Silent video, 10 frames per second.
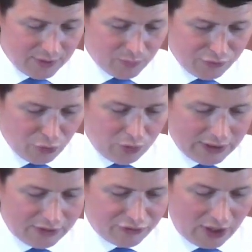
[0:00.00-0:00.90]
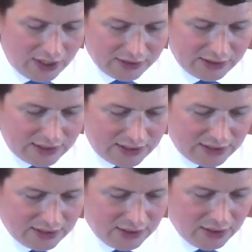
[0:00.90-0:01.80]
We're told
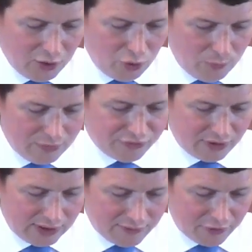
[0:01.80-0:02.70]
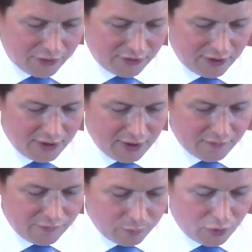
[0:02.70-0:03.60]
exactly who is delivered
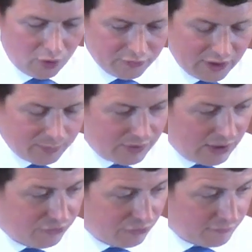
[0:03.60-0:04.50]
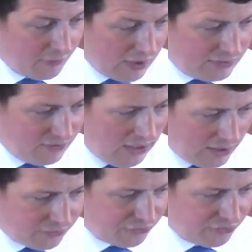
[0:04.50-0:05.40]
from condemnation. Our very
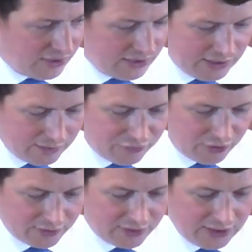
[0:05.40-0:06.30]
text gives it.